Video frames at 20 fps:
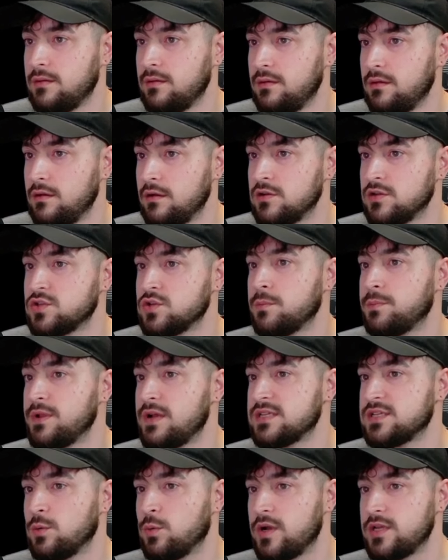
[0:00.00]
It also
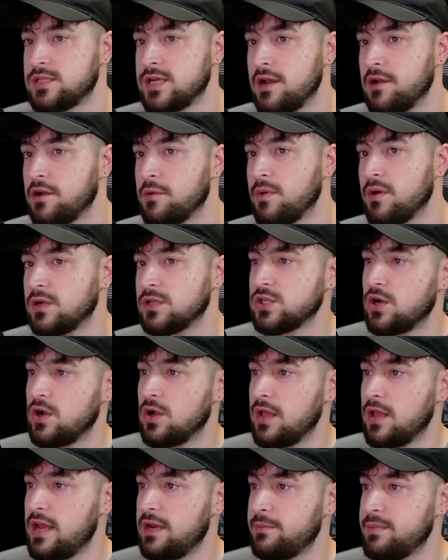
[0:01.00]
applies a white tiger mark to
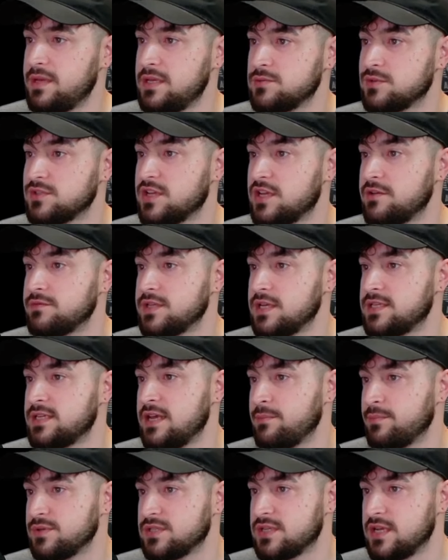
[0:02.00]
all enemies, which gives a
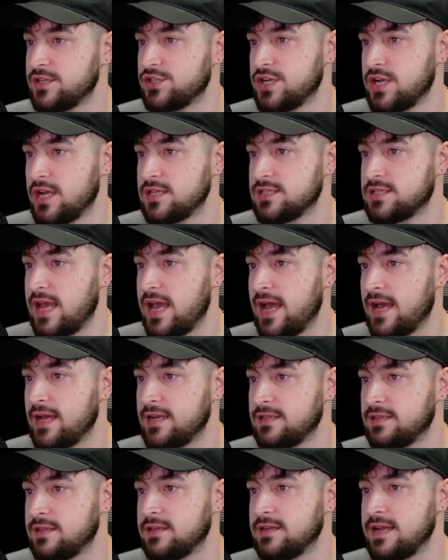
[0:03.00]
10% chance to
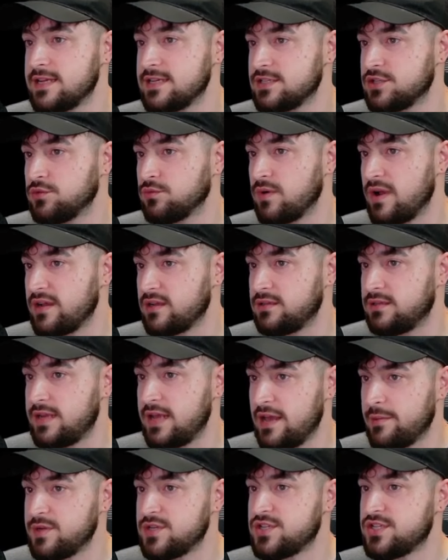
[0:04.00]
add the next direct
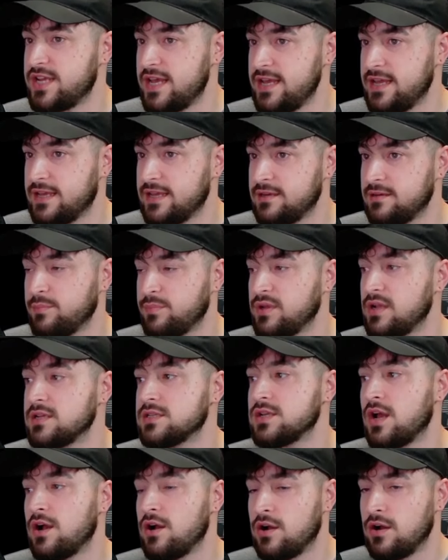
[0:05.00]
damage taken
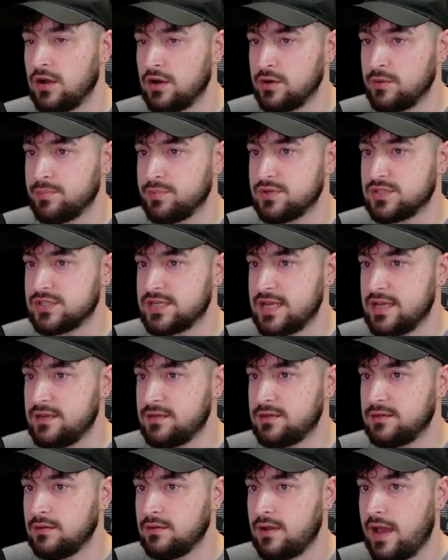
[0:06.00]
plus
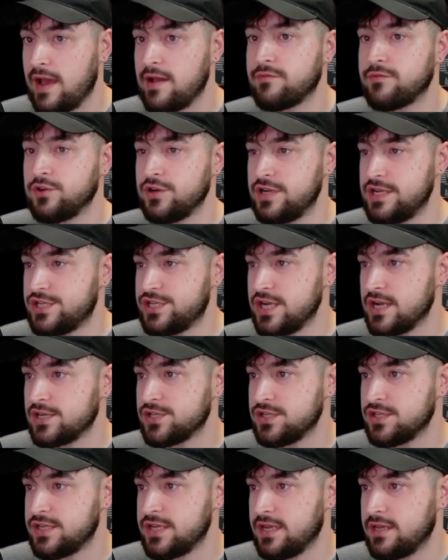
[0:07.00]
100% after each
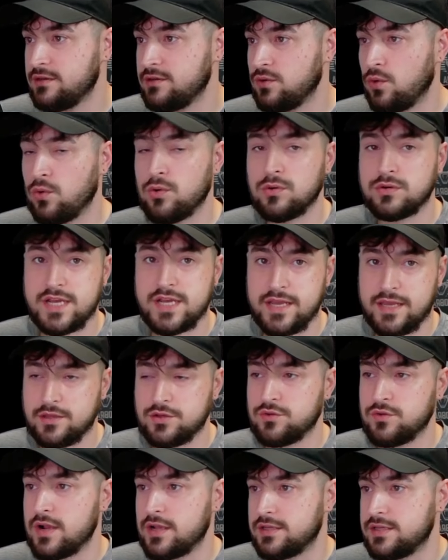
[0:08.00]
action taken or
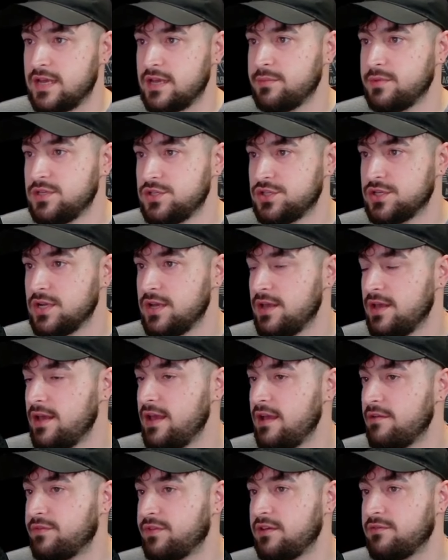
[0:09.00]
taking direct damage.
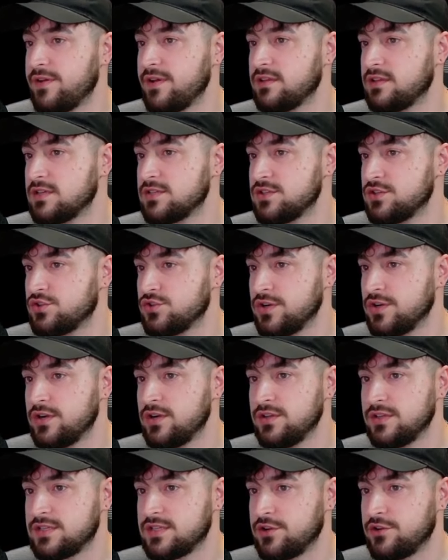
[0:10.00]
If the effect doesn't
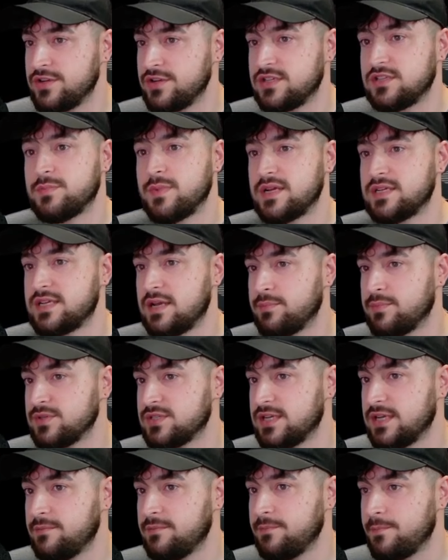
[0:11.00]
trigger, this increases by
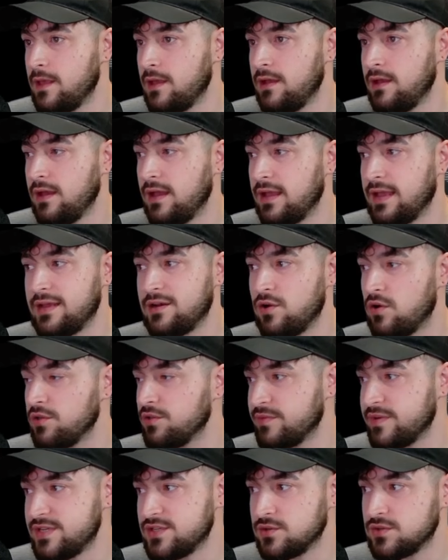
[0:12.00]
10%. Again, all
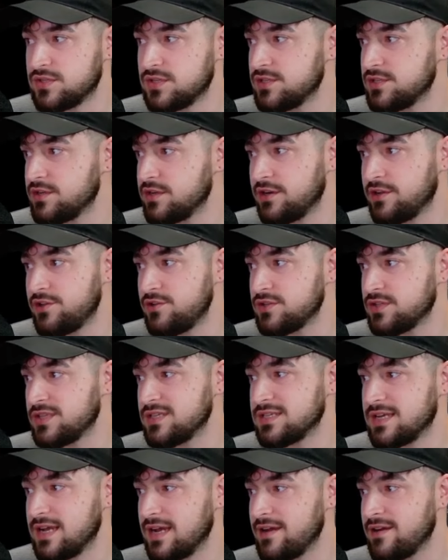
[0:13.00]
the resources you're going to use in
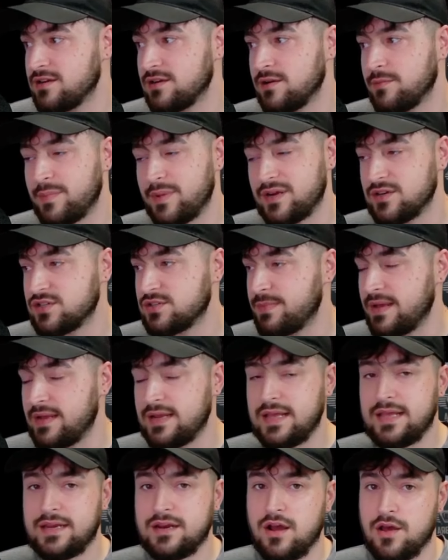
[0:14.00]
this guy are better
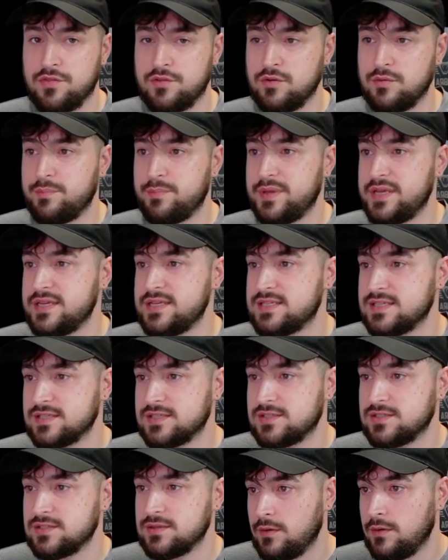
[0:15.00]
spent in other
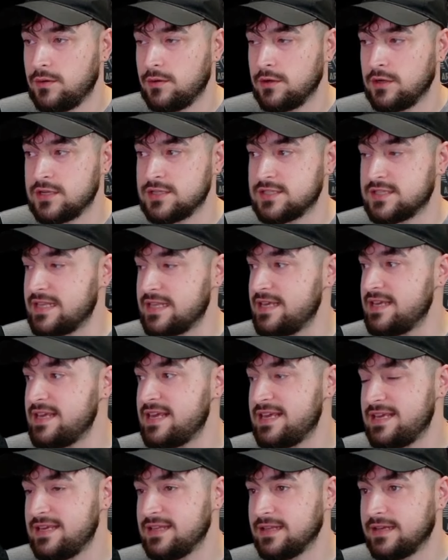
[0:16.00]
beasts, because the
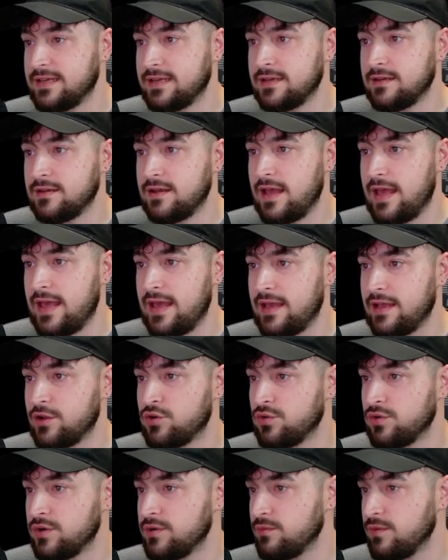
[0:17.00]
healing and
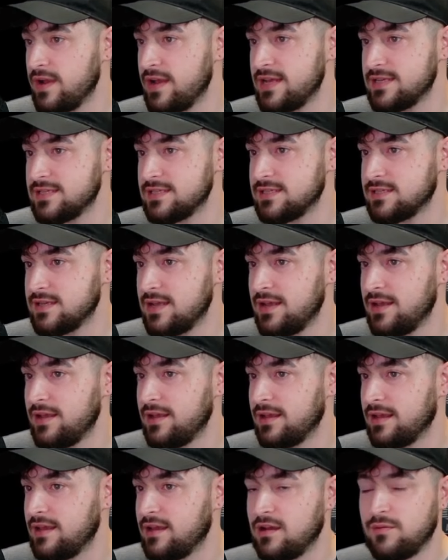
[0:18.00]
crit res
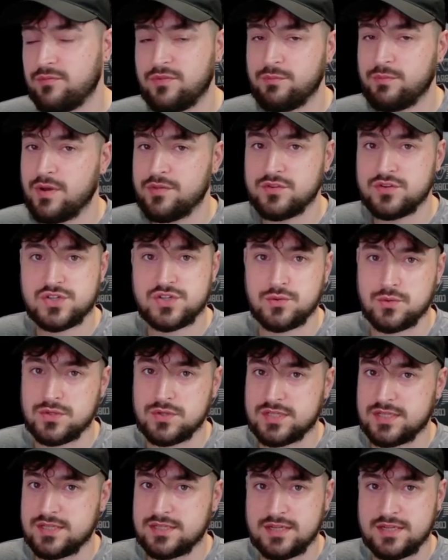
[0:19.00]
can come from other
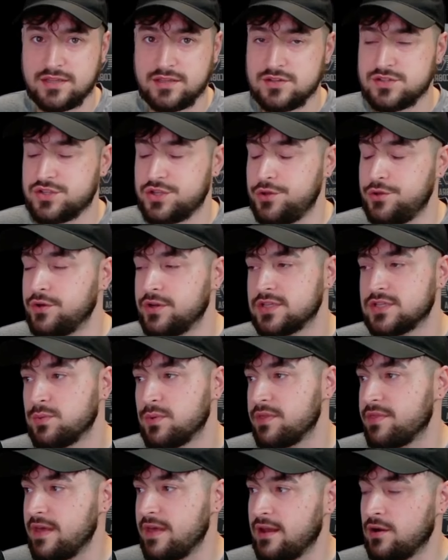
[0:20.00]
sources, like there's units
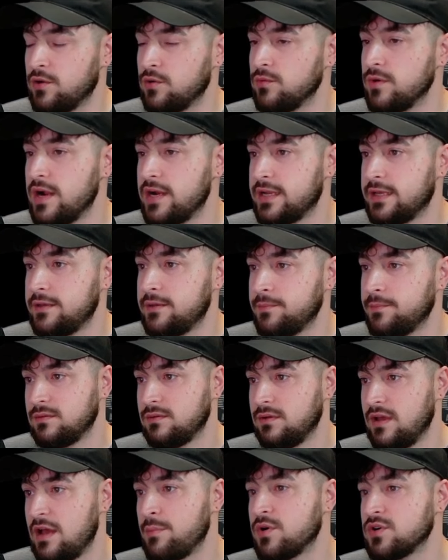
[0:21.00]
with that already.
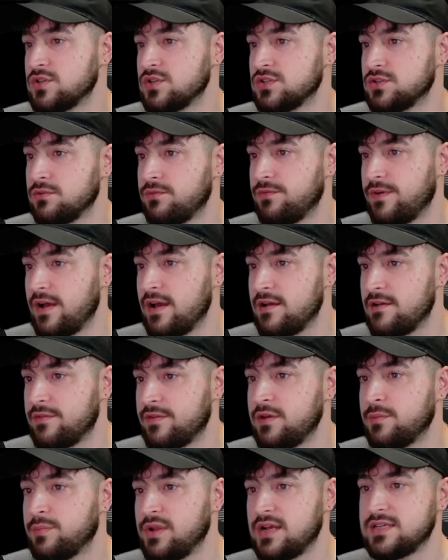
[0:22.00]
At Martial Soul 5,
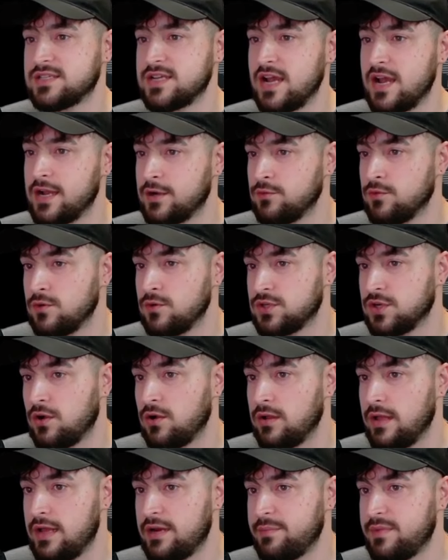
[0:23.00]
he applies Tiger Roar to
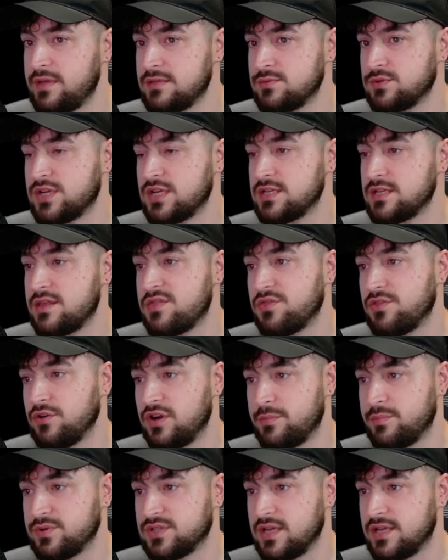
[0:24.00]
all enemies, which has a
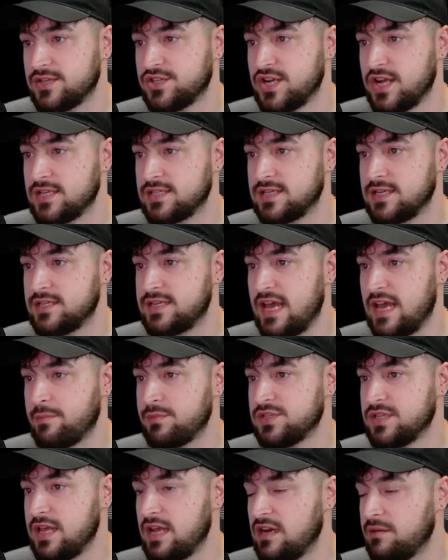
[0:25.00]
30% chance to
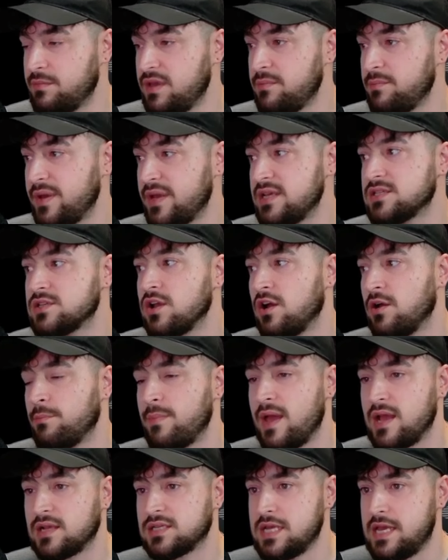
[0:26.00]
damage the enemy based on
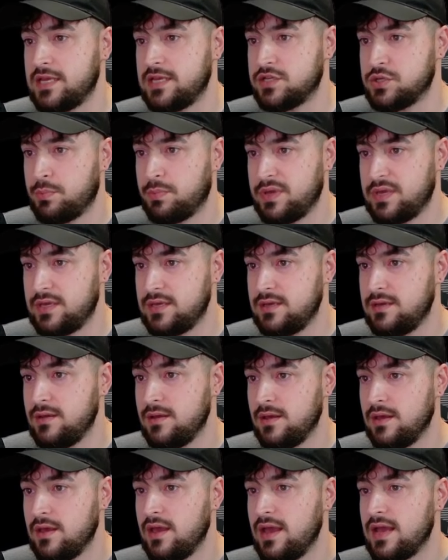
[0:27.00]
max HP,
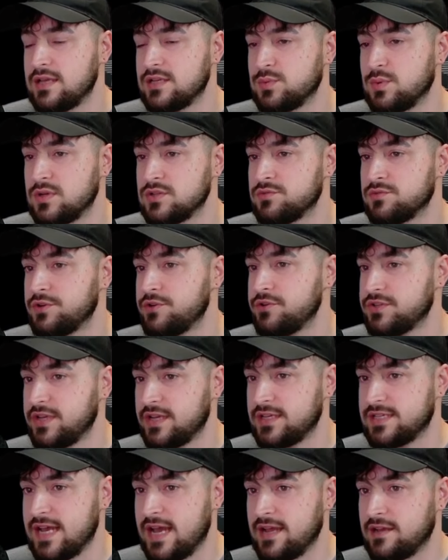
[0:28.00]
as well as
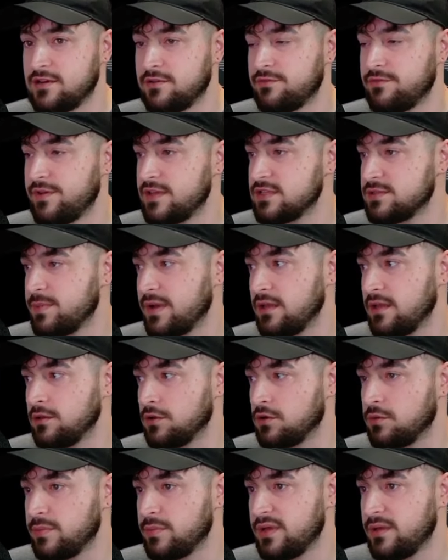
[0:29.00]
reducing attack and defense by a
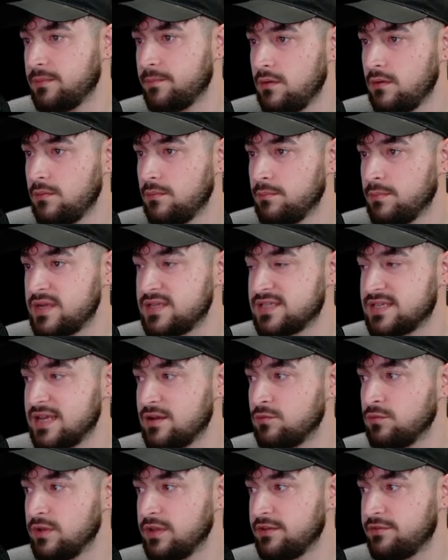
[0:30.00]
little bit. Might
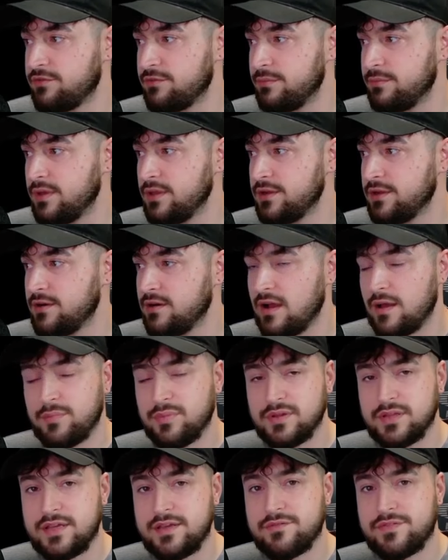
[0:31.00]
sound really familiar. I
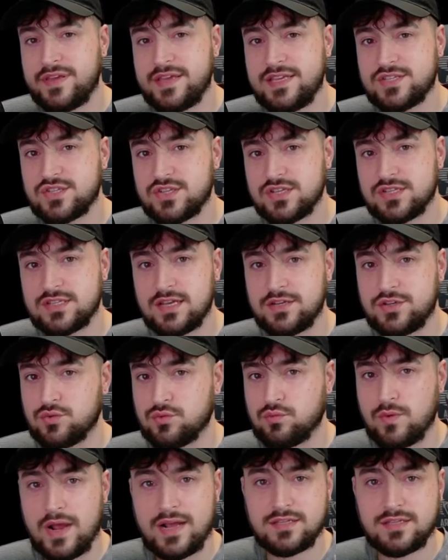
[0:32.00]
believe he's just a
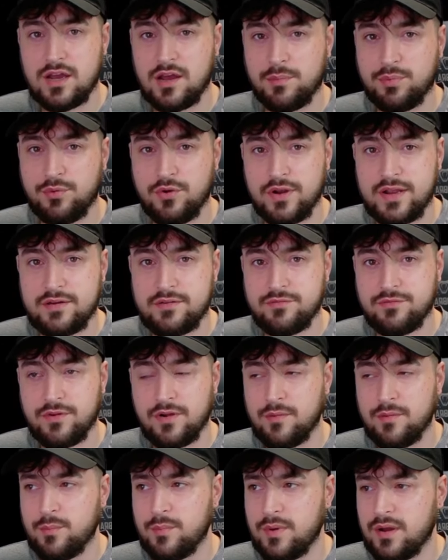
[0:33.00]
direct upgrade
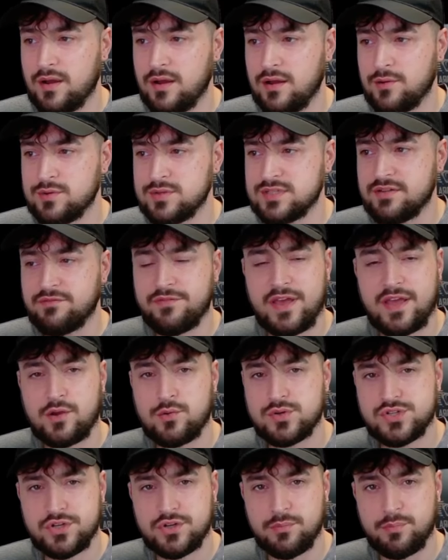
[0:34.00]
from, was it
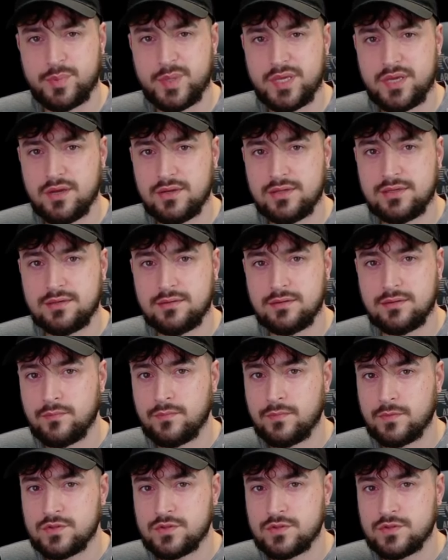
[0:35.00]
Vanquisher Beyond?